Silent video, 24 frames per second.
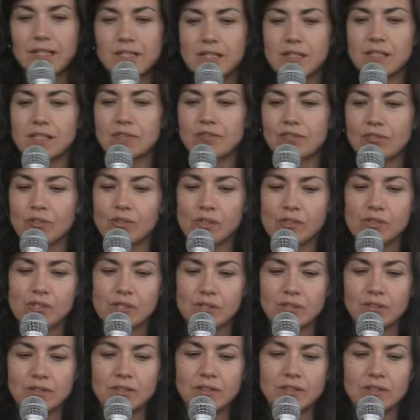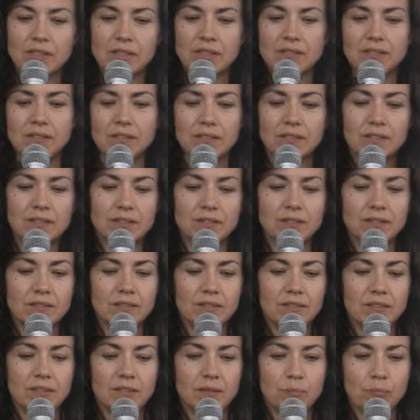as the introduction in
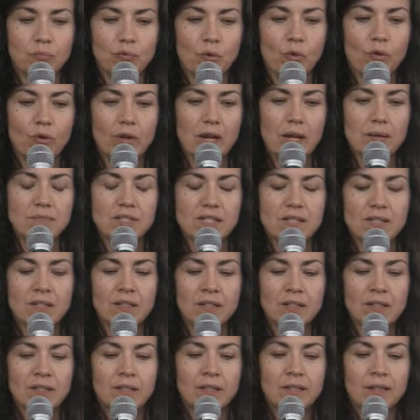the, in the programs.